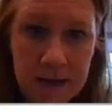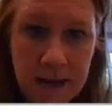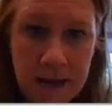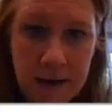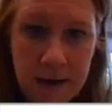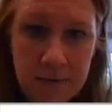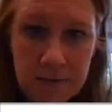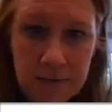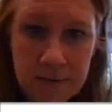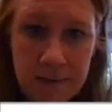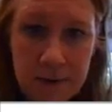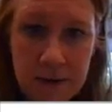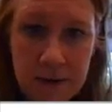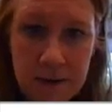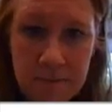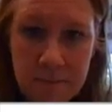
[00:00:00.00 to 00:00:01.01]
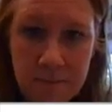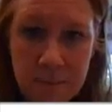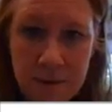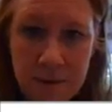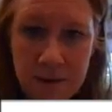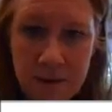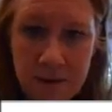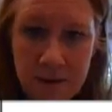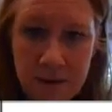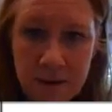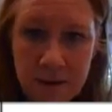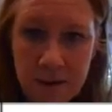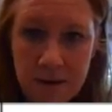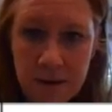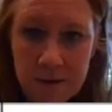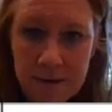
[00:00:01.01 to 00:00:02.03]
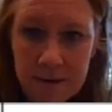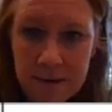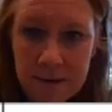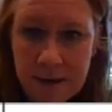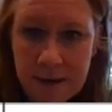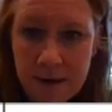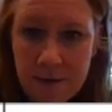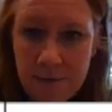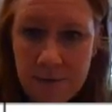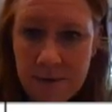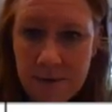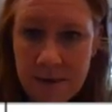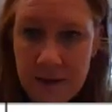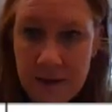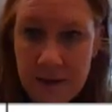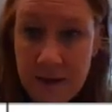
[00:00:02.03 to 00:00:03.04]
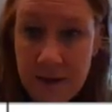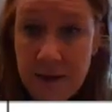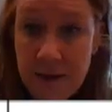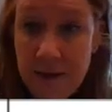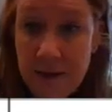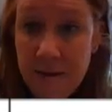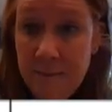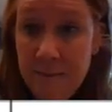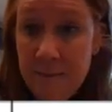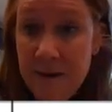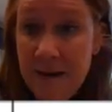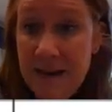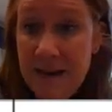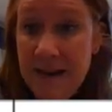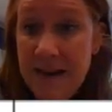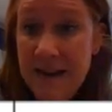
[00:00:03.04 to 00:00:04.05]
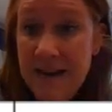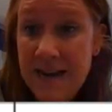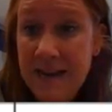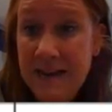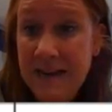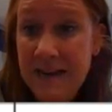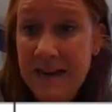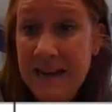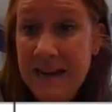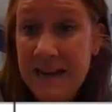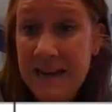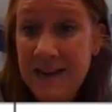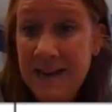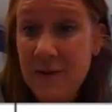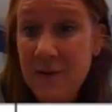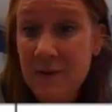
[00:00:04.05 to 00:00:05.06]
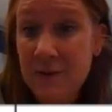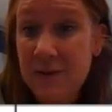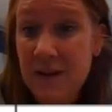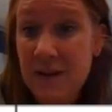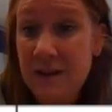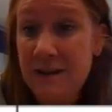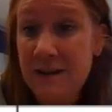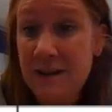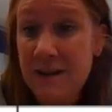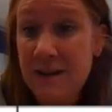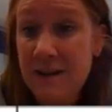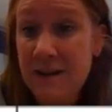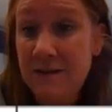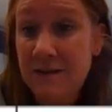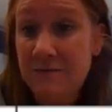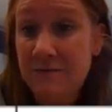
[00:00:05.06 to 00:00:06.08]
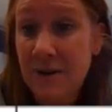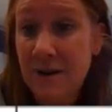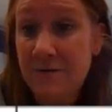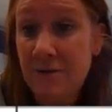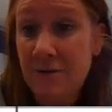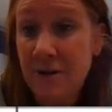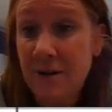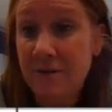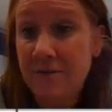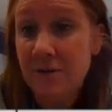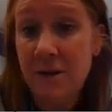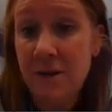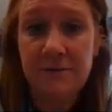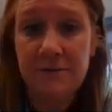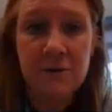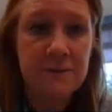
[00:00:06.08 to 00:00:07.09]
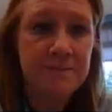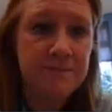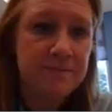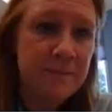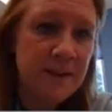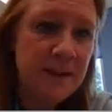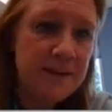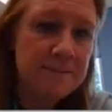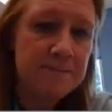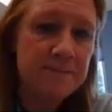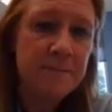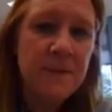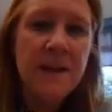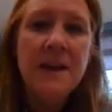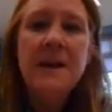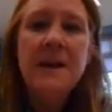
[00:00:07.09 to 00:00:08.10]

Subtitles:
down, up, down, up, and it kind of goes on and on forever and ever and ever. Okay,